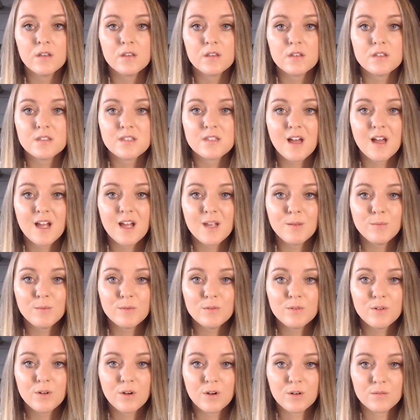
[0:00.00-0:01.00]
The time
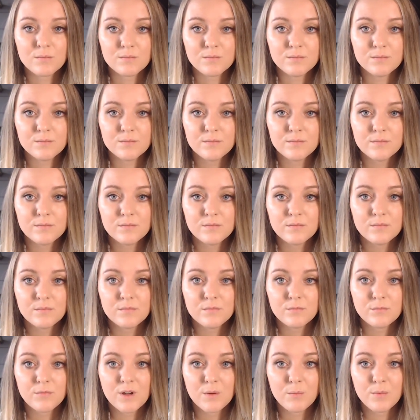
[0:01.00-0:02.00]
will come
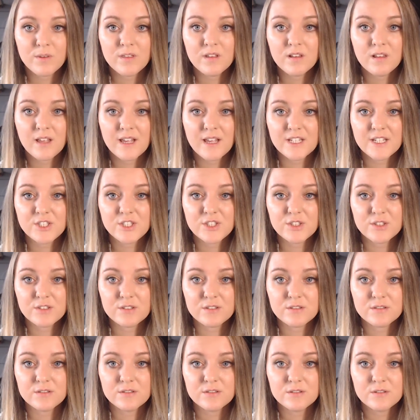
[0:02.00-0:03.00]
when, with
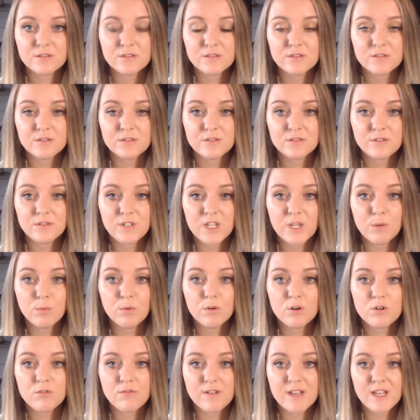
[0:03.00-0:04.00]
elation, you
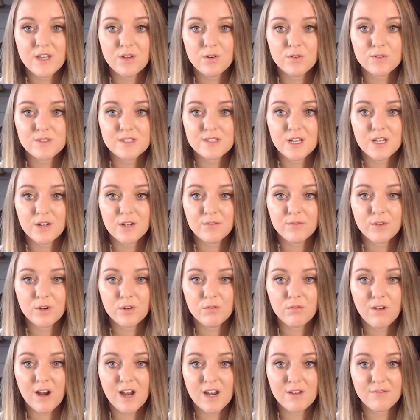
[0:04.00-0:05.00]
will greet yourself
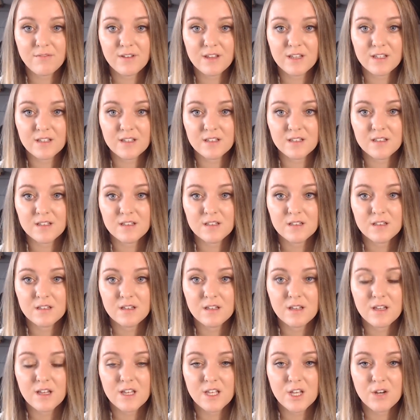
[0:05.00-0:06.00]
arriving
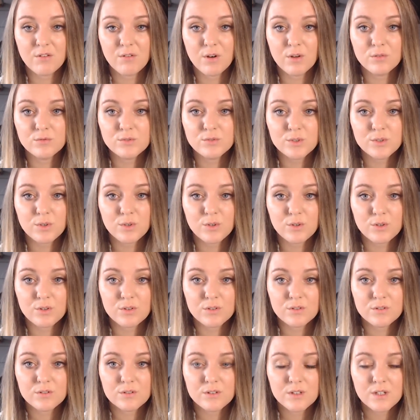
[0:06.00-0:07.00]
at your own
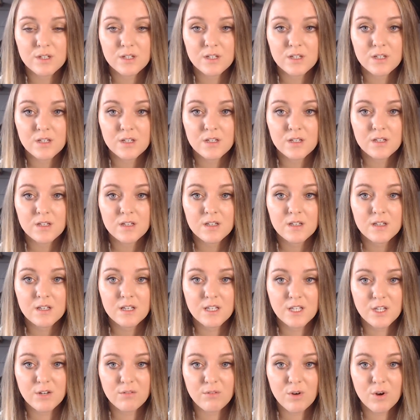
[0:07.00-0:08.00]
door
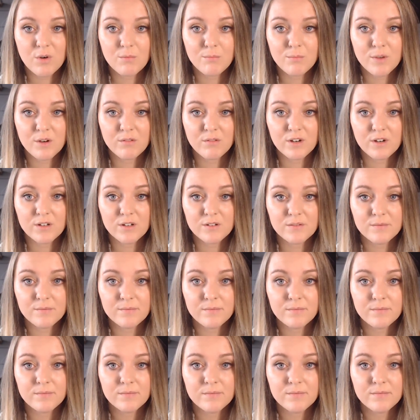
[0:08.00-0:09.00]
in your own mirror.
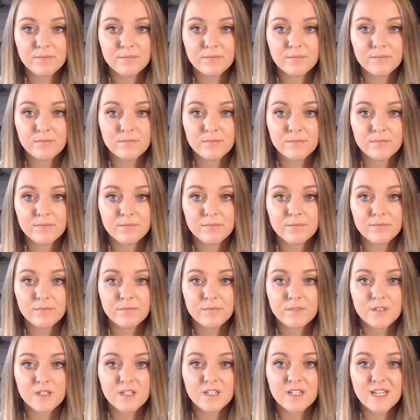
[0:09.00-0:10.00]

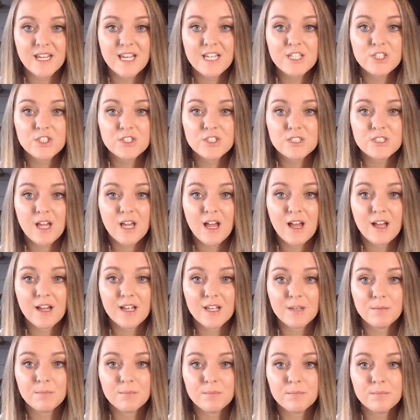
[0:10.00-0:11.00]
And each
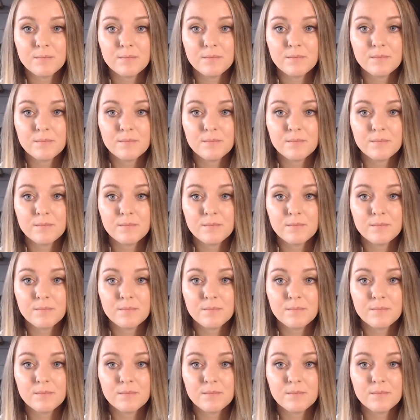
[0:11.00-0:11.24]
time